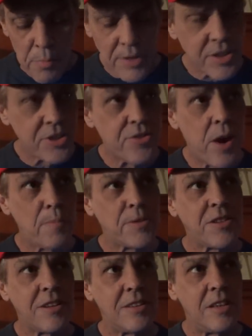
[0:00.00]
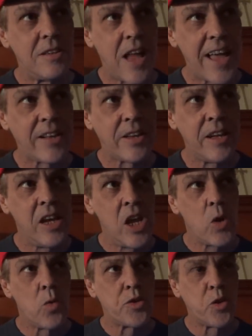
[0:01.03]
President Trump is likely
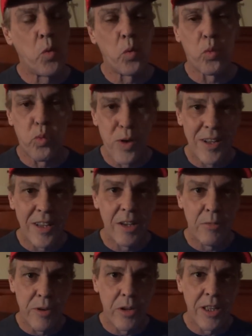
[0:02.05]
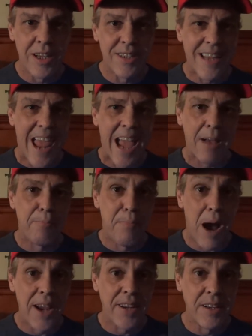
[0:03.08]
going to really, really attack
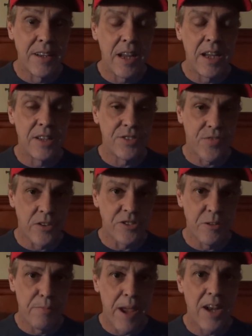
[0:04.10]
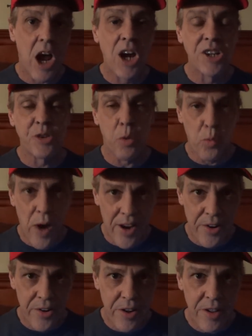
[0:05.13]
Biden in his first debate on his
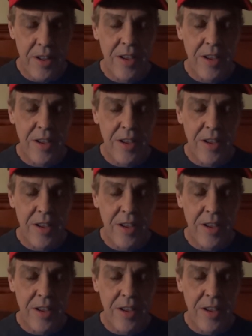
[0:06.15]
record.